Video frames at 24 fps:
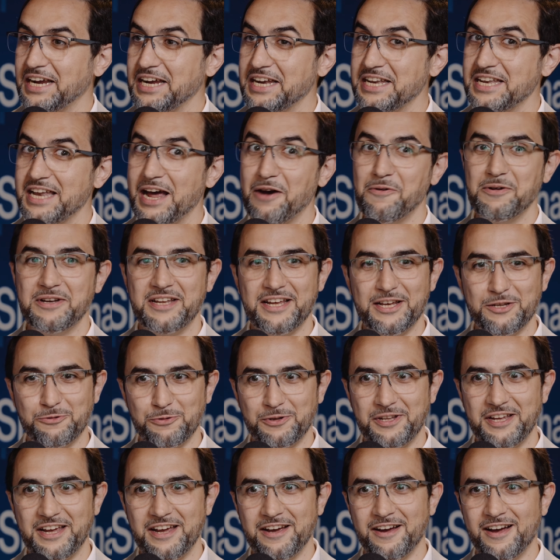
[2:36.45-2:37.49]
and nowadays
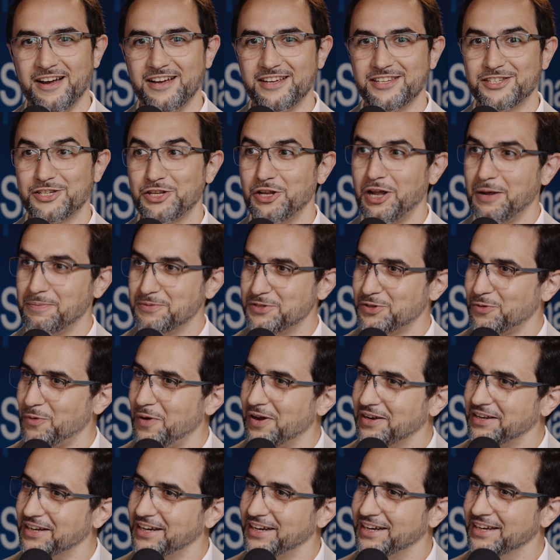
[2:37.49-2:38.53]
with the AI, slop
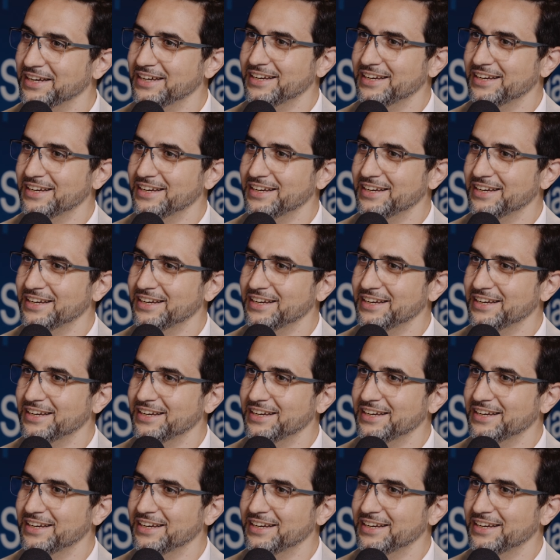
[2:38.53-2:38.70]
squatting.